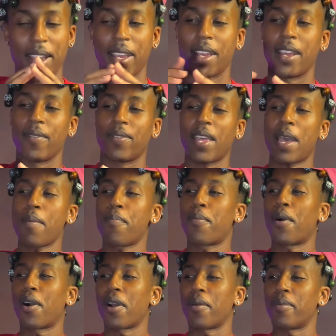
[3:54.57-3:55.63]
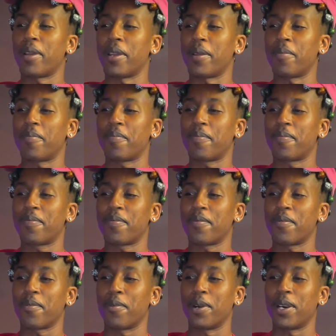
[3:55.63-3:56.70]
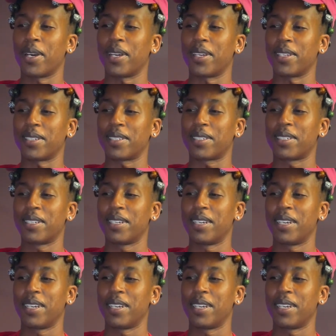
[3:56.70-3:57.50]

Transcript: if that Barbie was